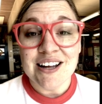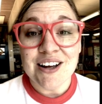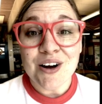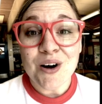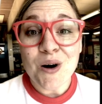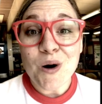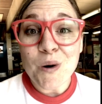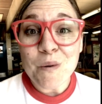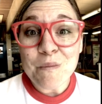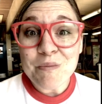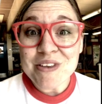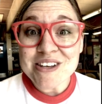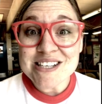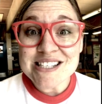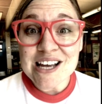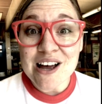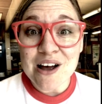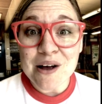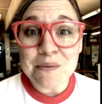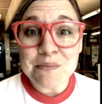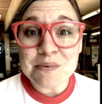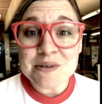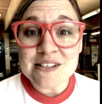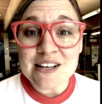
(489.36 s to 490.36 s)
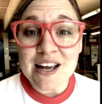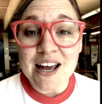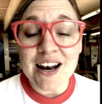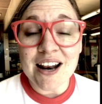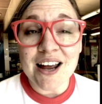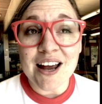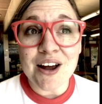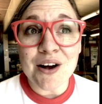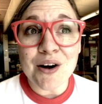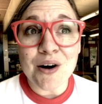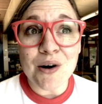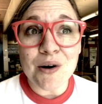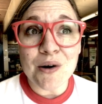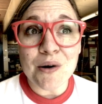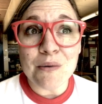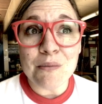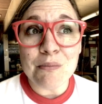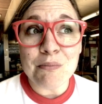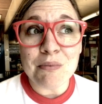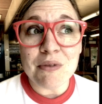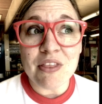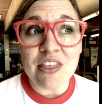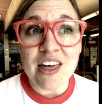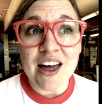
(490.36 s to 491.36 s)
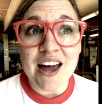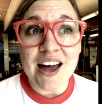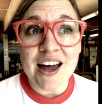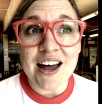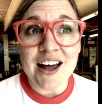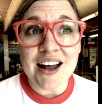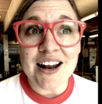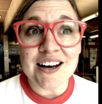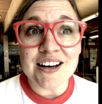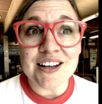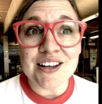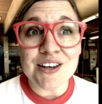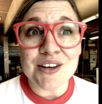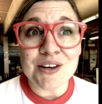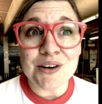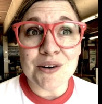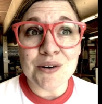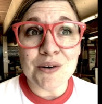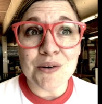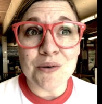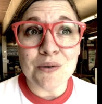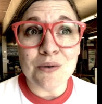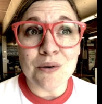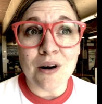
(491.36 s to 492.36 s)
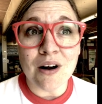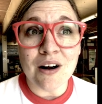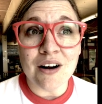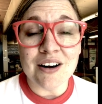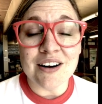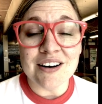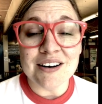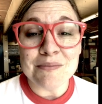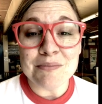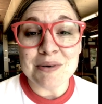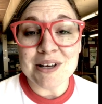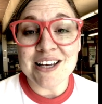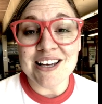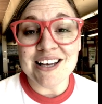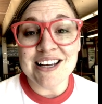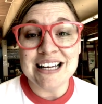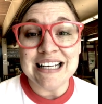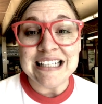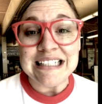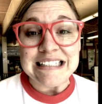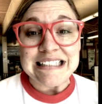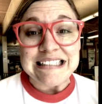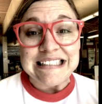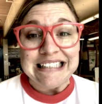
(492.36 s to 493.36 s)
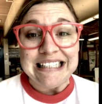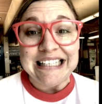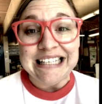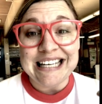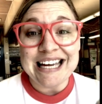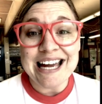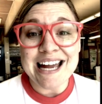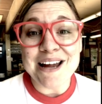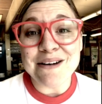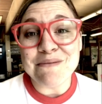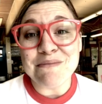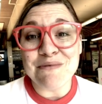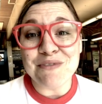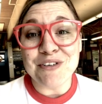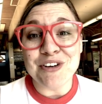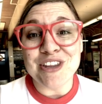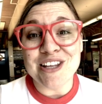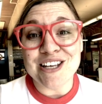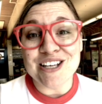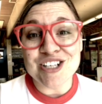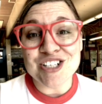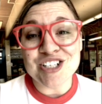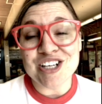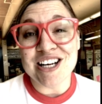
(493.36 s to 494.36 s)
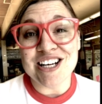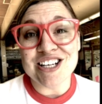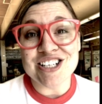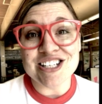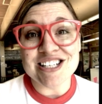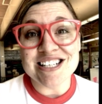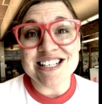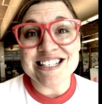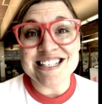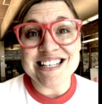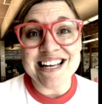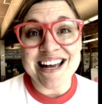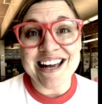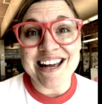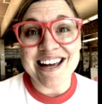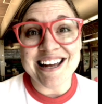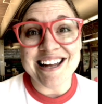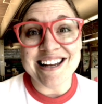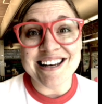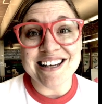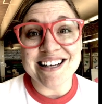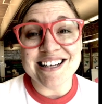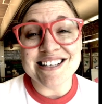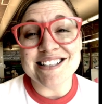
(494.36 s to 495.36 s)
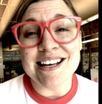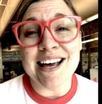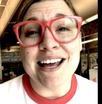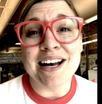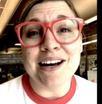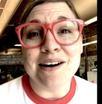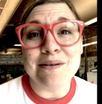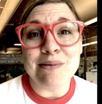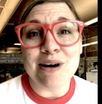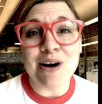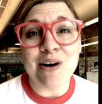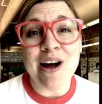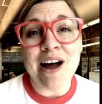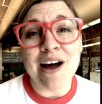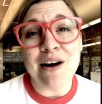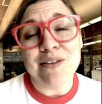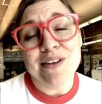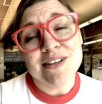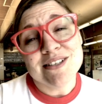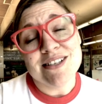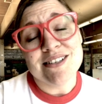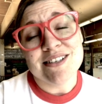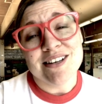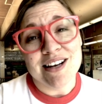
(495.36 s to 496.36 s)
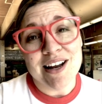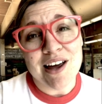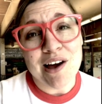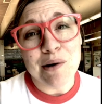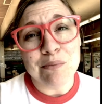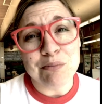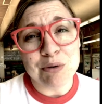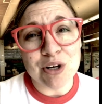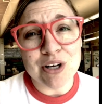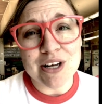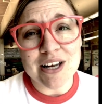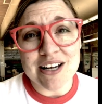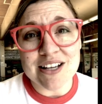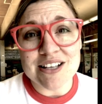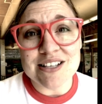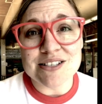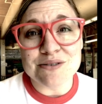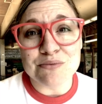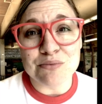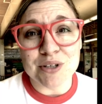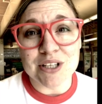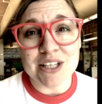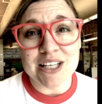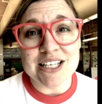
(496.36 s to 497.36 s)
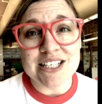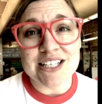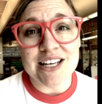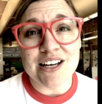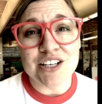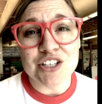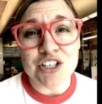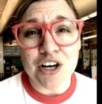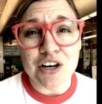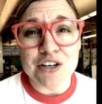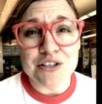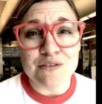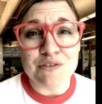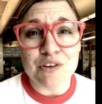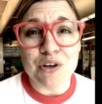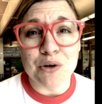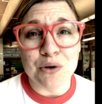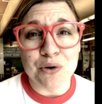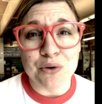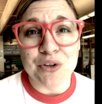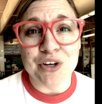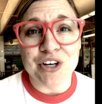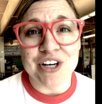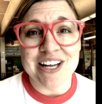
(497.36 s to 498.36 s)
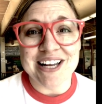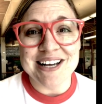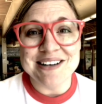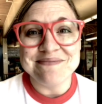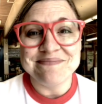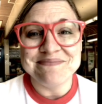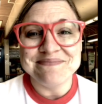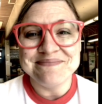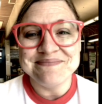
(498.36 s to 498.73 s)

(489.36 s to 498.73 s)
hope this helps, and I hope that you are going to be game for these changes and excited about how this is going to help your kids really take charge of their own learning.